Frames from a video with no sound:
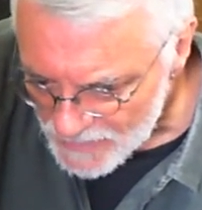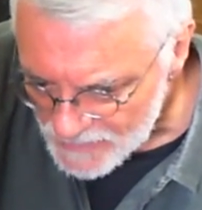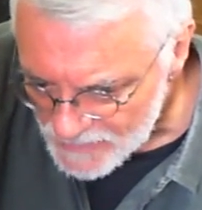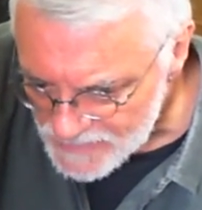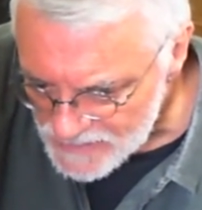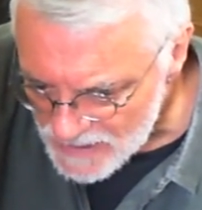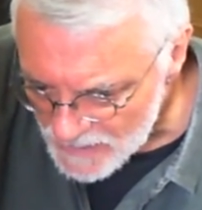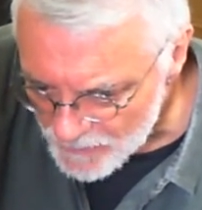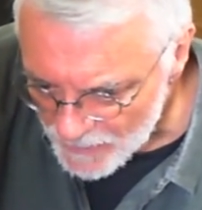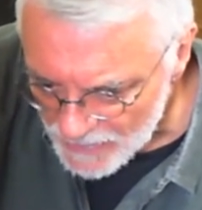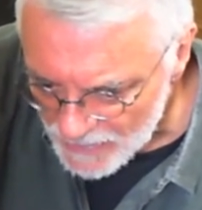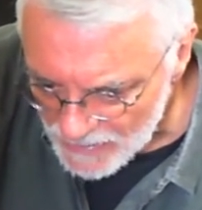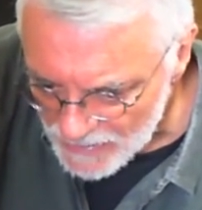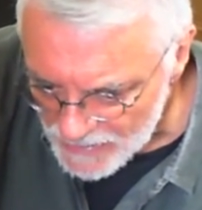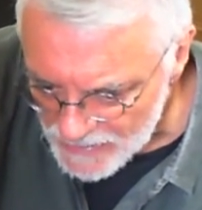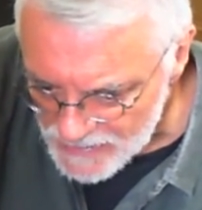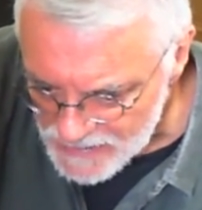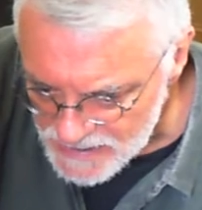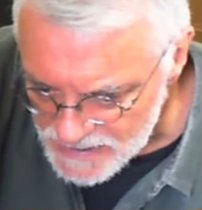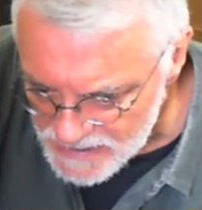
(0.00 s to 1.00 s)

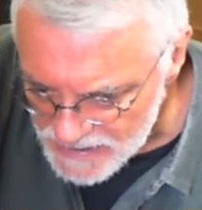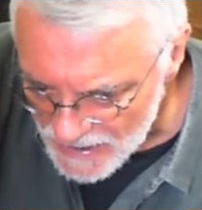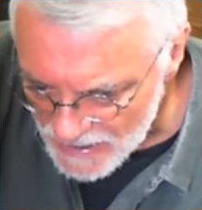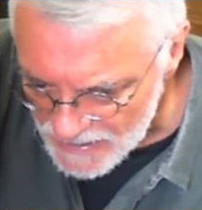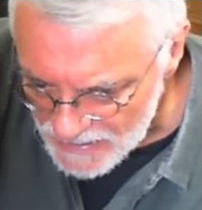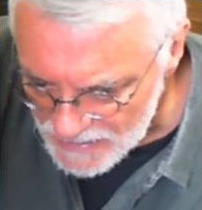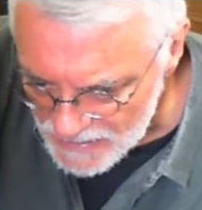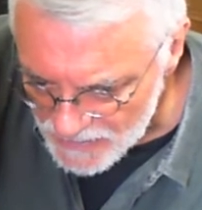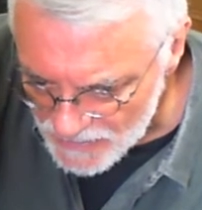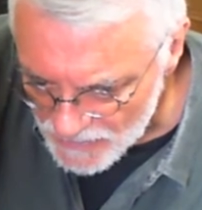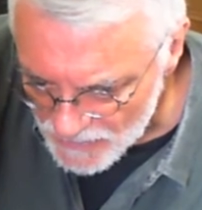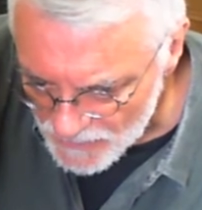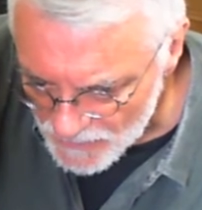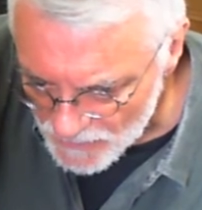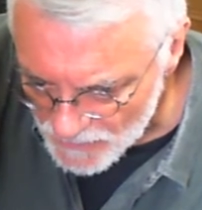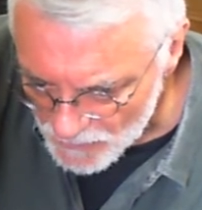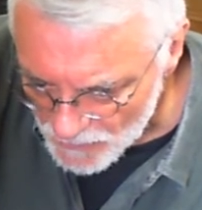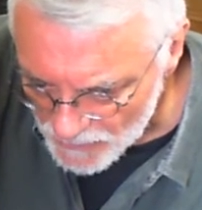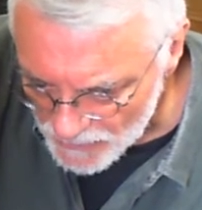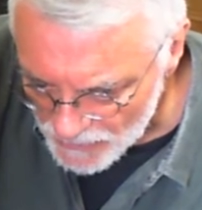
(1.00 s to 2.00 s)
typically a state
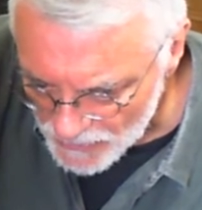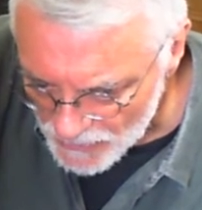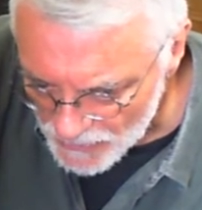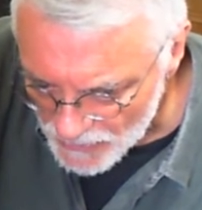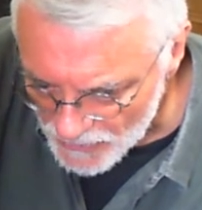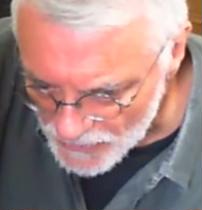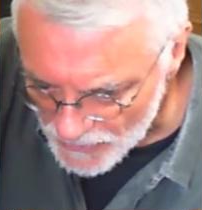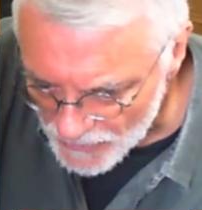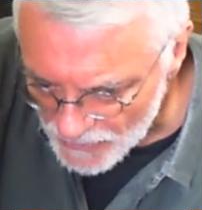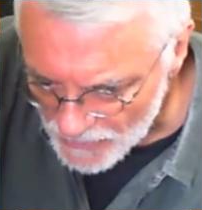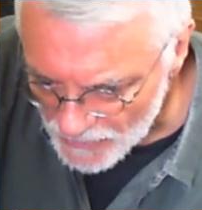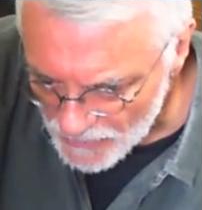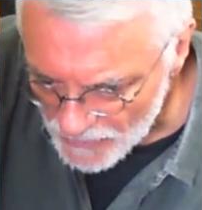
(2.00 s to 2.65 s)
that would occur